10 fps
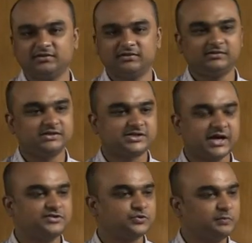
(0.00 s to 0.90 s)
they try
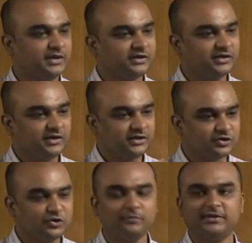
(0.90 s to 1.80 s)
to make
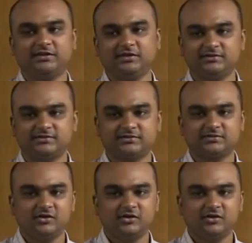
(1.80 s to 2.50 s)
economic gains.